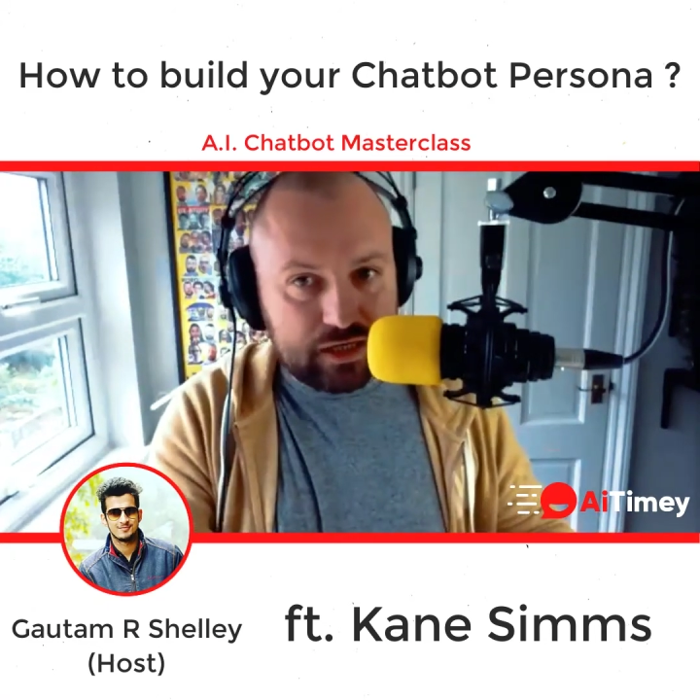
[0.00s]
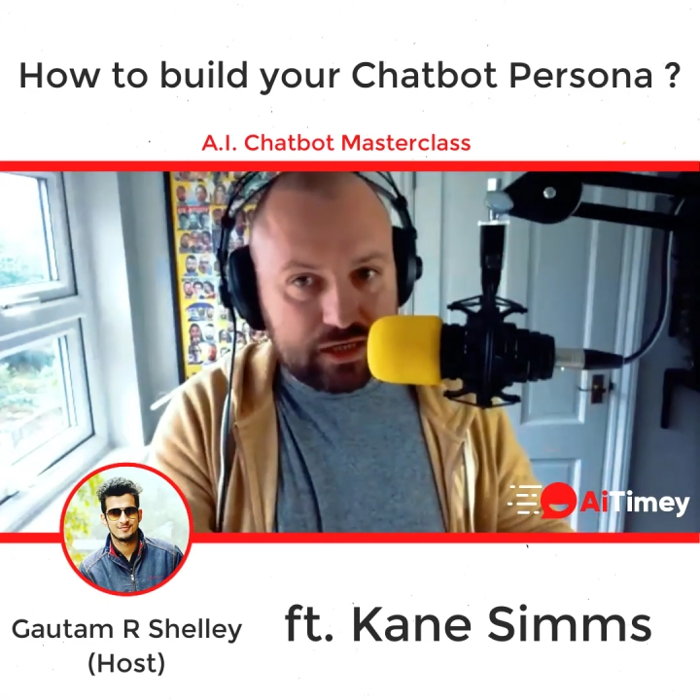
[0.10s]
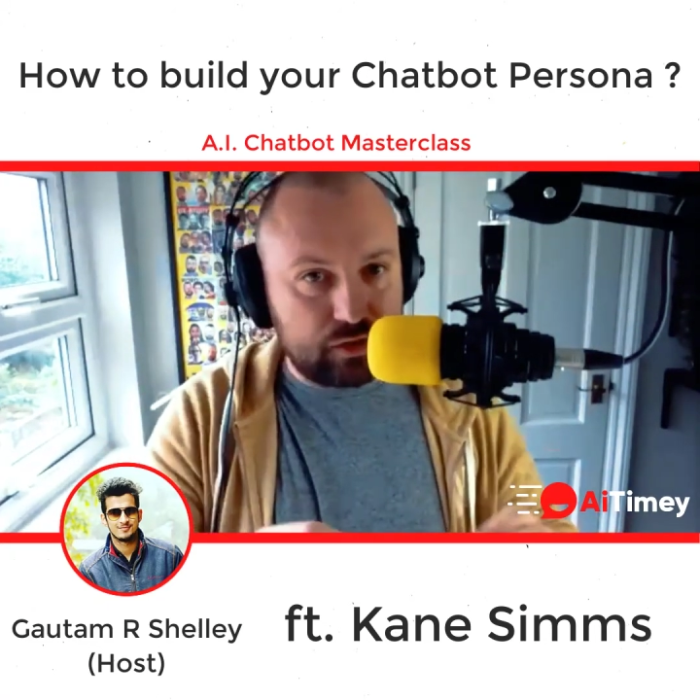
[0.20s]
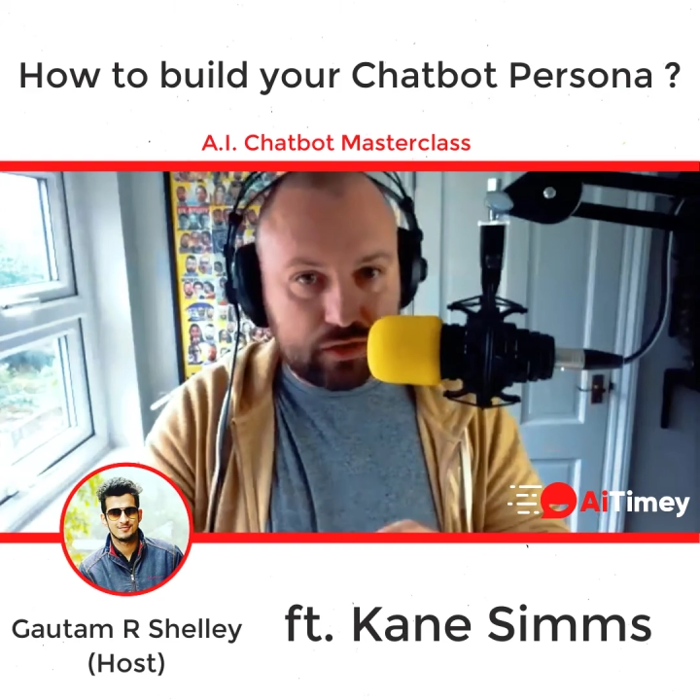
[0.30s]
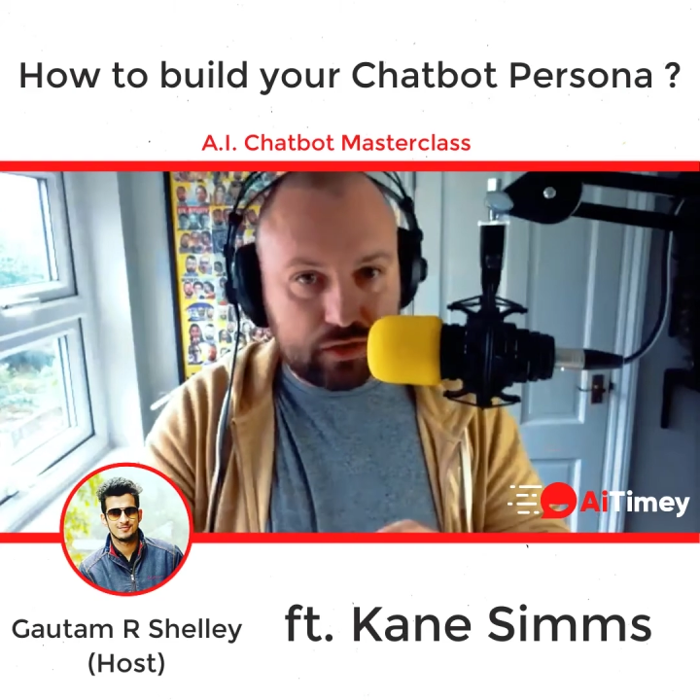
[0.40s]
you
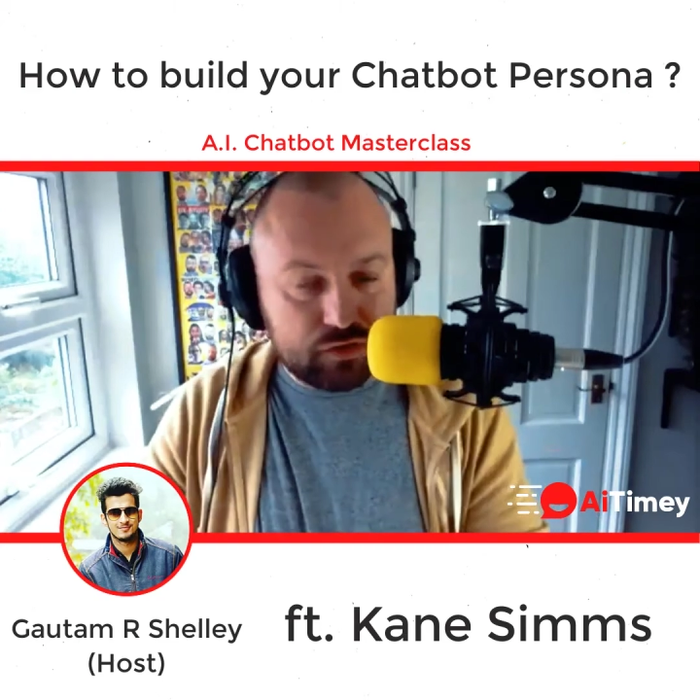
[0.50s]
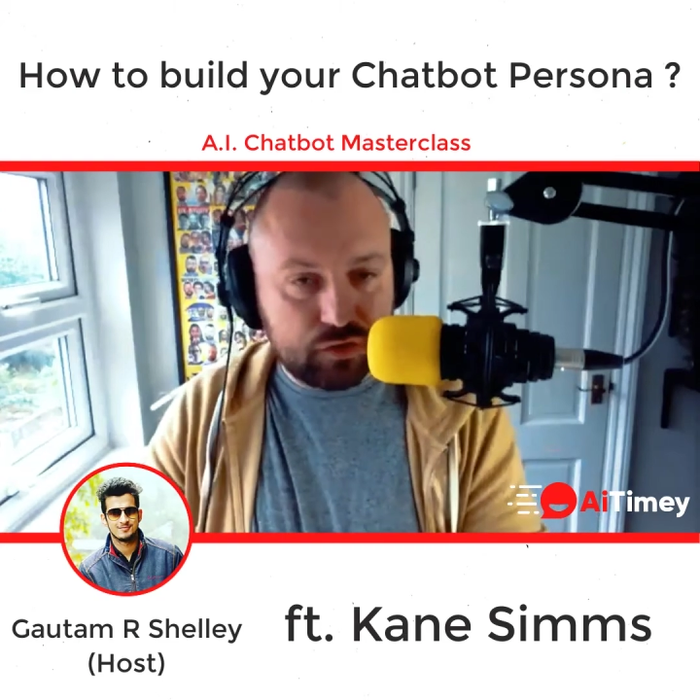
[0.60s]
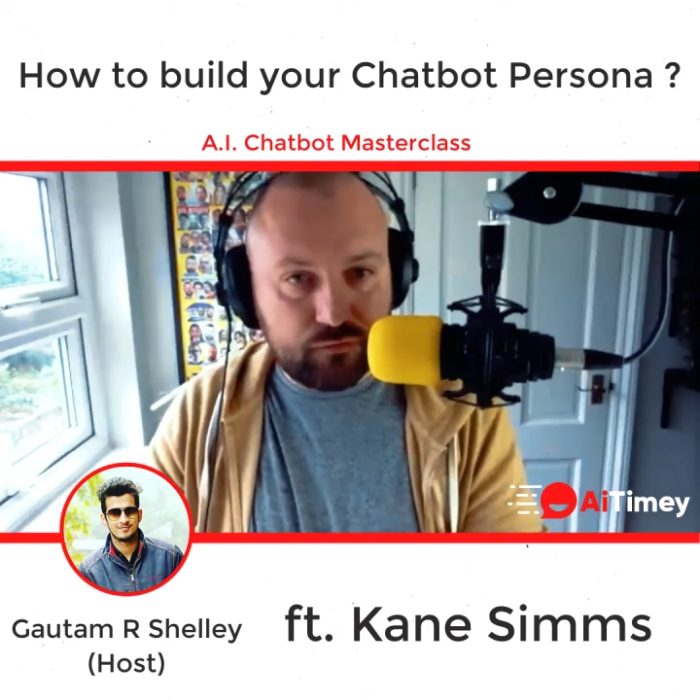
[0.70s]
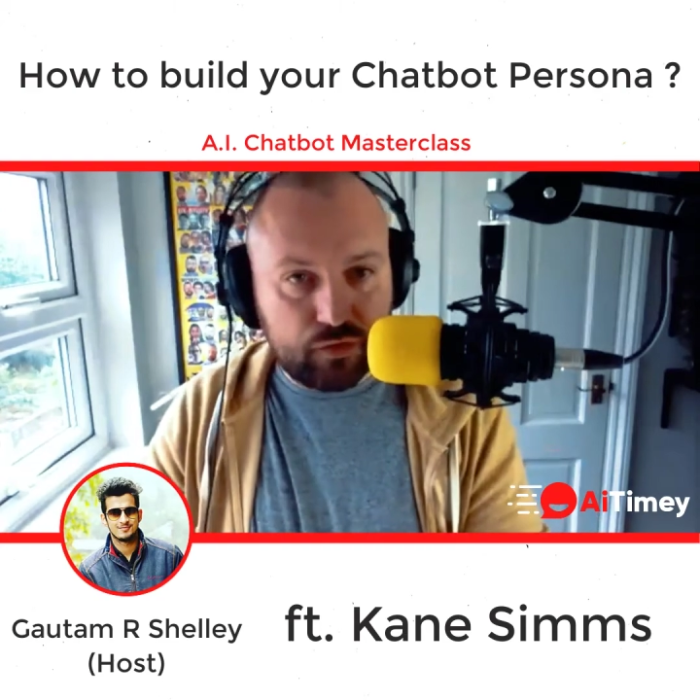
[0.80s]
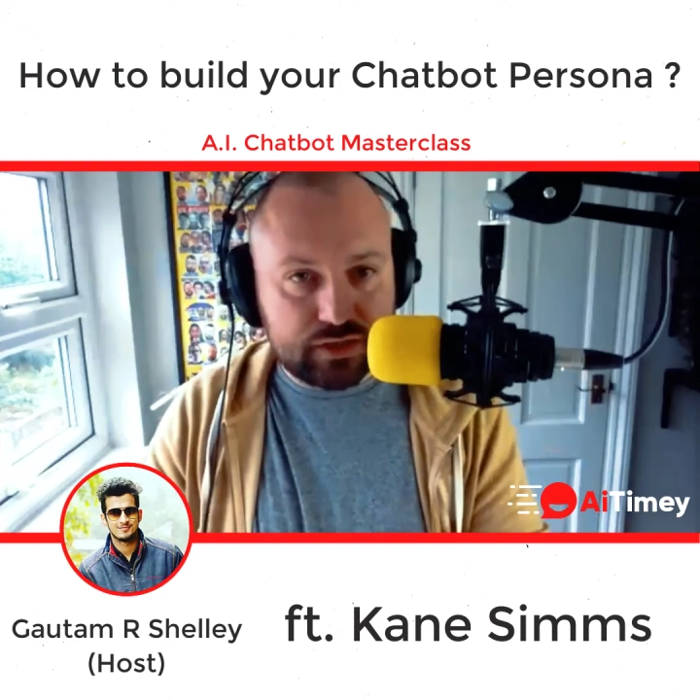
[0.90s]
don't have the tone of
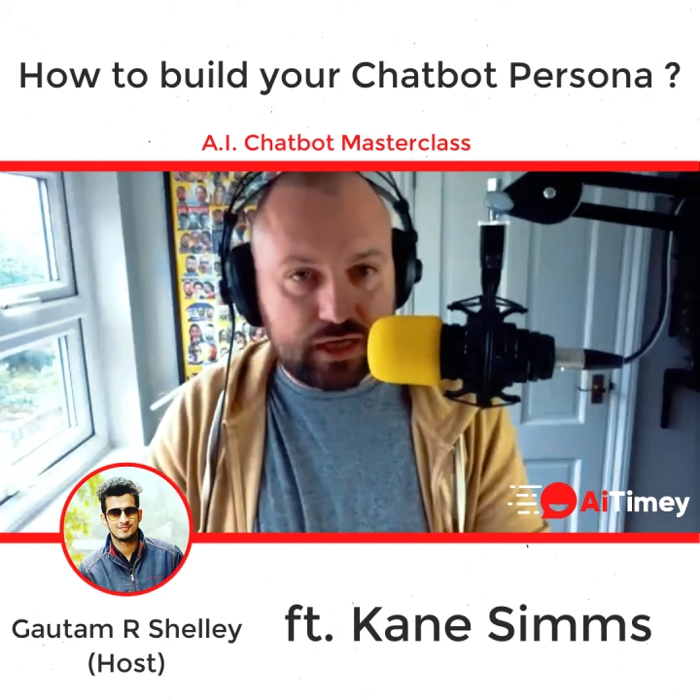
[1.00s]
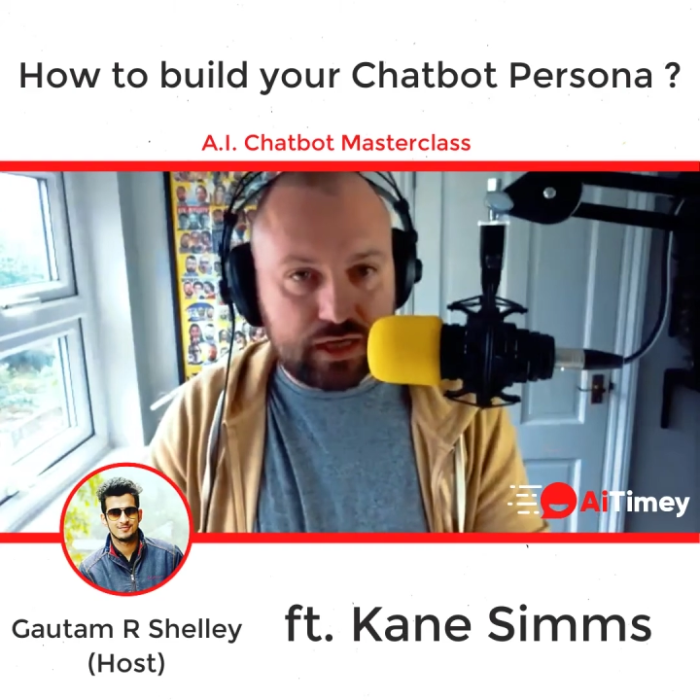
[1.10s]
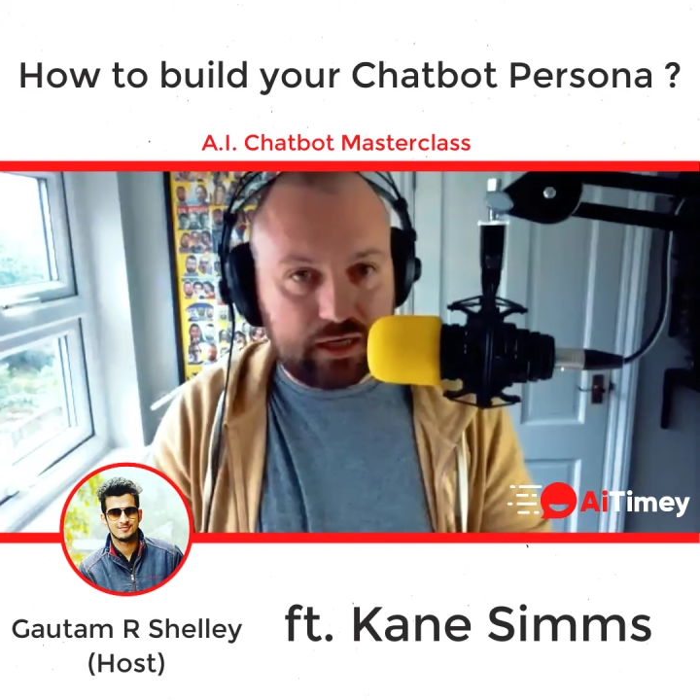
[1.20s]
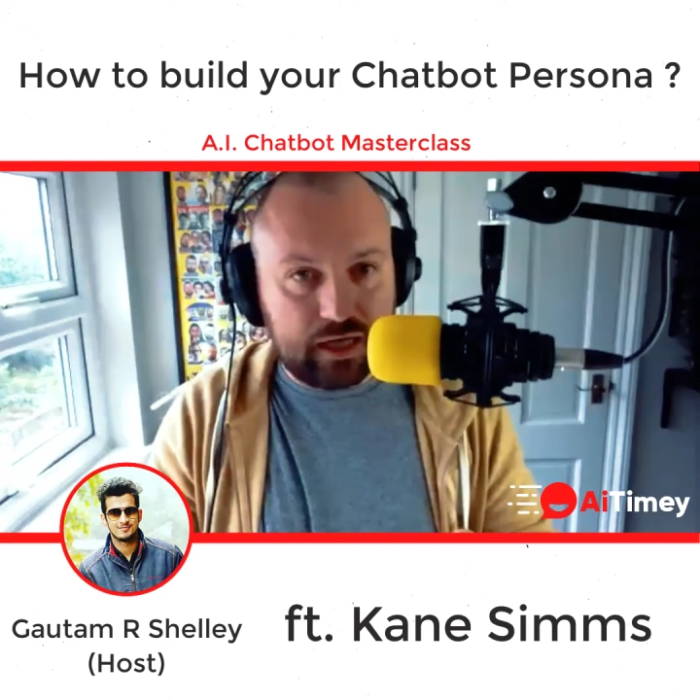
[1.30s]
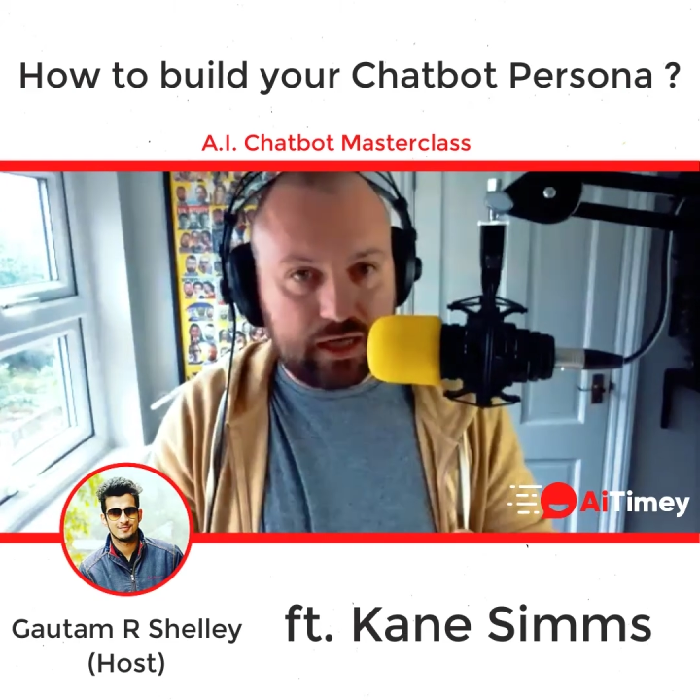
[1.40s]
voice
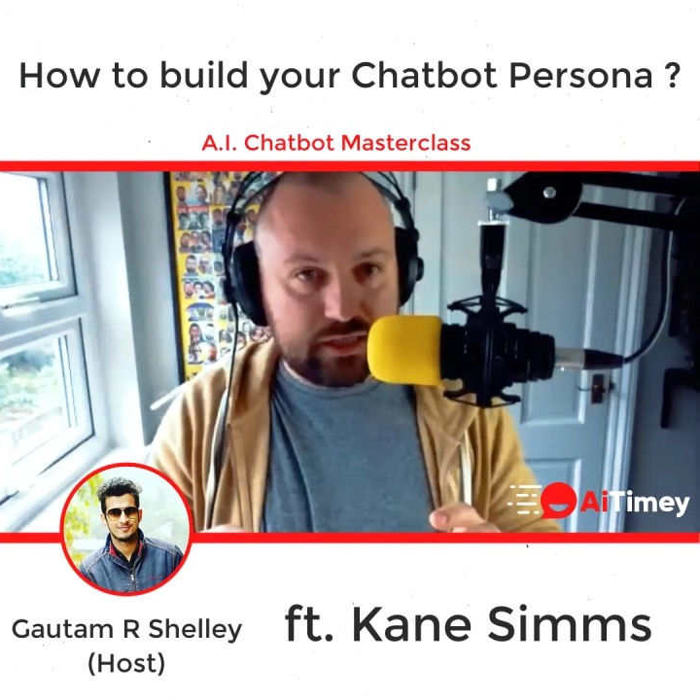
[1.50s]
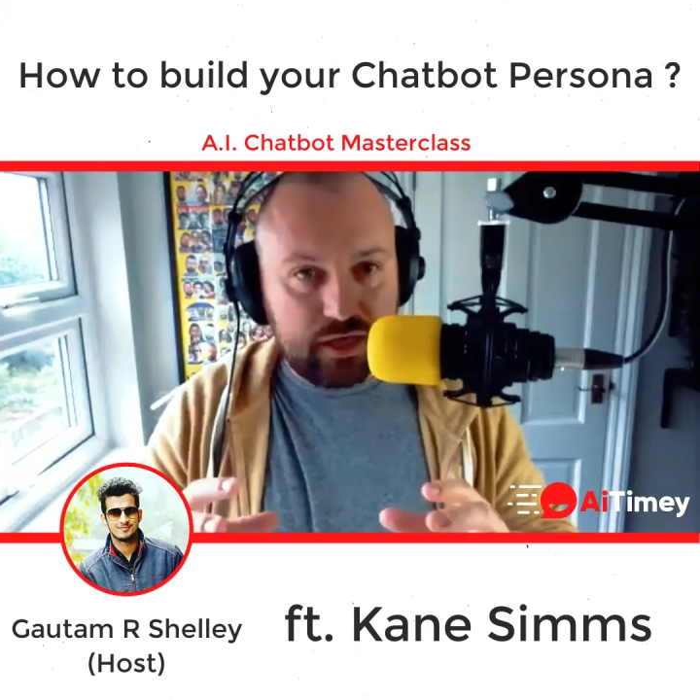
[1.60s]
guidelines,